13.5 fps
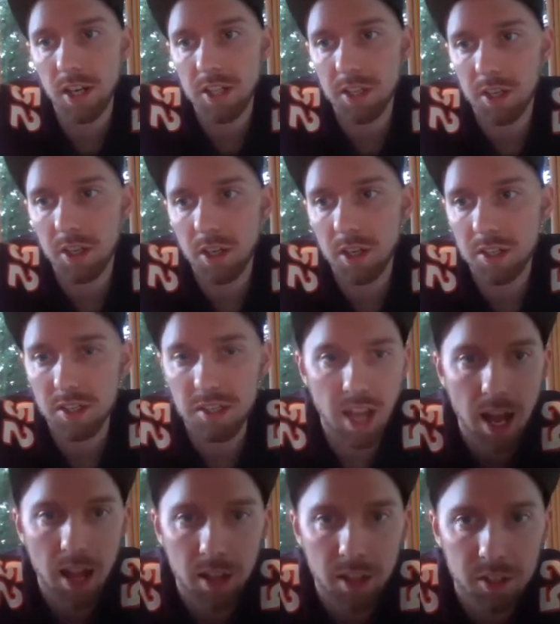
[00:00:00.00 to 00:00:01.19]
is a
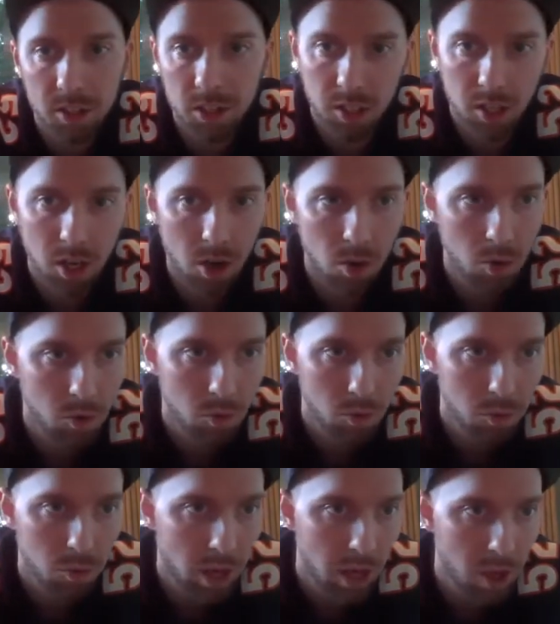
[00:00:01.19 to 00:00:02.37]
solid,
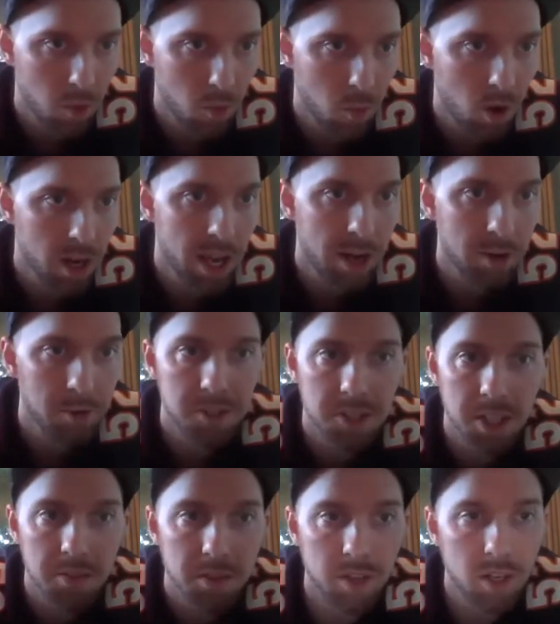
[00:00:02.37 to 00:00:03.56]
1A
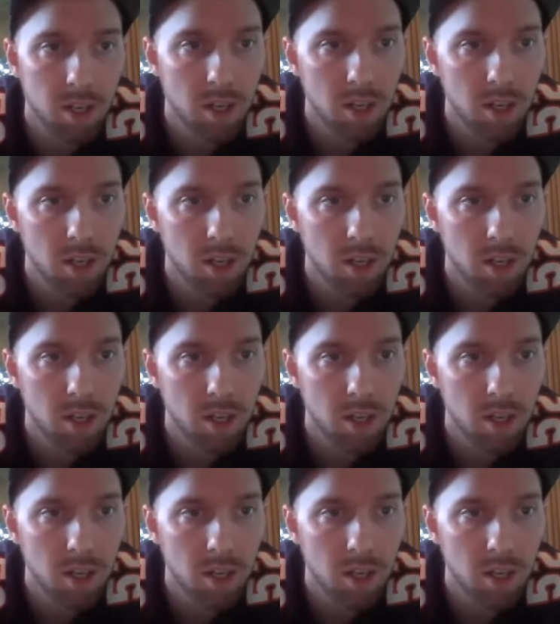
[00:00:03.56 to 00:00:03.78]
receiver.